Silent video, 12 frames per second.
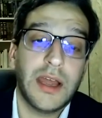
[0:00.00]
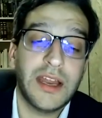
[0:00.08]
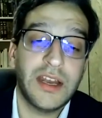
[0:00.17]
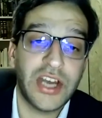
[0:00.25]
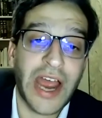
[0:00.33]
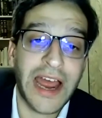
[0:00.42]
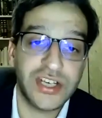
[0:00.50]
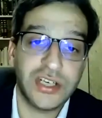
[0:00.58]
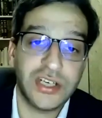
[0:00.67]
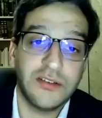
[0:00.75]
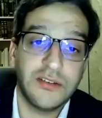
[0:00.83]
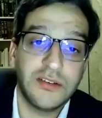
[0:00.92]
and
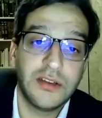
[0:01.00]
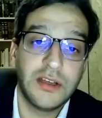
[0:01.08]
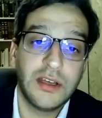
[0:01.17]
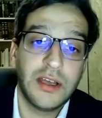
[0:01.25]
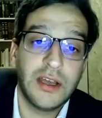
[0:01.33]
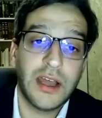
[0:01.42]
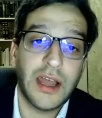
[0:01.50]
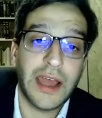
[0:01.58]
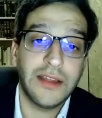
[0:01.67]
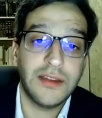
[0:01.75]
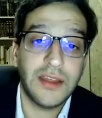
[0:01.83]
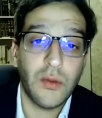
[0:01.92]
ashes,
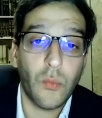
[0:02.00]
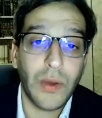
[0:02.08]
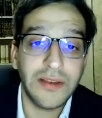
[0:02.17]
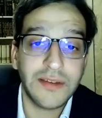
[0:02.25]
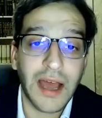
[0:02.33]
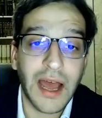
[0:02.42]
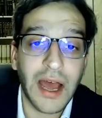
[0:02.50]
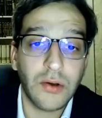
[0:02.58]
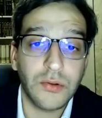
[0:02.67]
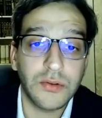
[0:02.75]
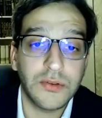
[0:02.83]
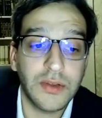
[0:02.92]
and he went
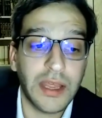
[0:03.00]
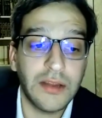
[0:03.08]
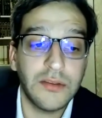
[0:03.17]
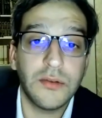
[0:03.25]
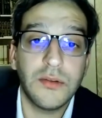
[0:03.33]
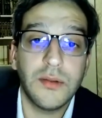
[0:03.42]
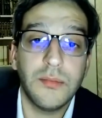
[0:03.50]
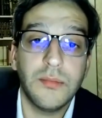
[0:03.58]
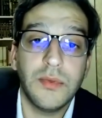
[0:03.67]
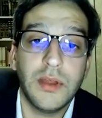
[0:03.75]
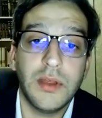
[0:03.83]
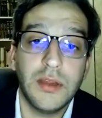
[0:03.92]
out into
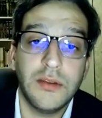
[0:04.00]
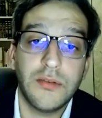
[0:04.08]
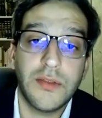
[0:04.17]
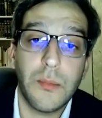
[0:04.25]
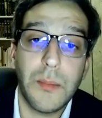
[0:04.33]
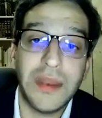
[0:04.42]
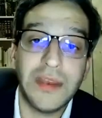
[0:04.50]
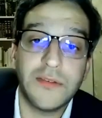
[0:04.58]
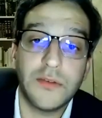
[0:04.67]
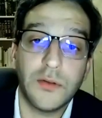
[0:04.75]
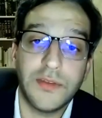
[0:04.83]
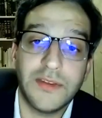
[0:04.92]
the
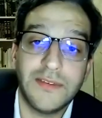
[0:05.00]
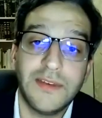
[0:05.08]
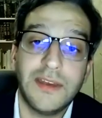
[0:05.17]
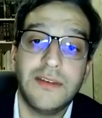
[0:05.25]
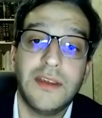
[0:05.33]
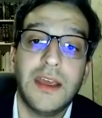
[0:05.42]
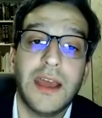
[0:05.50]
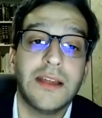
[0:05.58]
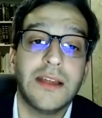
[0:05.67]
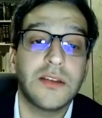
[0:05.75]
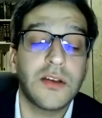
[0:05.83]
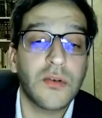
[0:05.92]
midst of the city
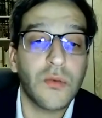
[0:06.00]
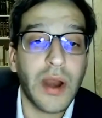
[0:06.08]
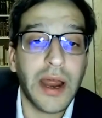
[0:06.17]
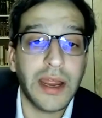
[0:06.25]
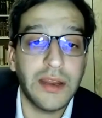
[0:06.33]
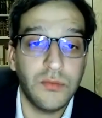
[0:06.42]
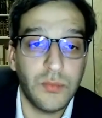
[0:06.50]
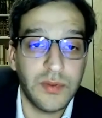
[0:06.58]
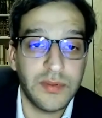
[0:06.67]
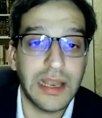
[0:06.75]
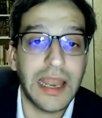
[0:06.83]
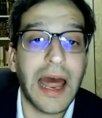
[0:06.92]
and cried
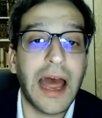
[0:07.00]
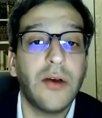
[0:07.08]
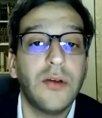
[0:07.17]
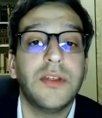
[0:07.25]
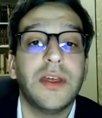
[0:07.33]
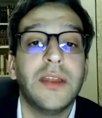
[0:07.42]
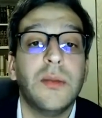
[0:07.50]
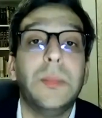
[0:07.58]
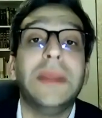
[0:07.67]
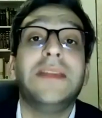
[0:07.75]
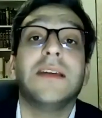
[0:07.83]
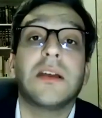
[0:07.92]
with a loud and
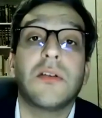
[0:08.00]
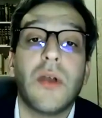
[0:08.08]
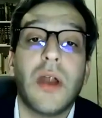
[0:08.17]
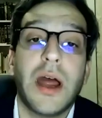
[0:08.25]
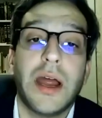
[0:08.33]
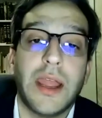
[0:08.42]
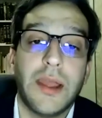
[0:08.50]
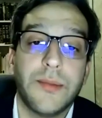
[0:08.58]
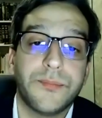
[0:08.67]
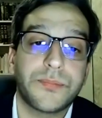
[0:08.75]
bitter cry.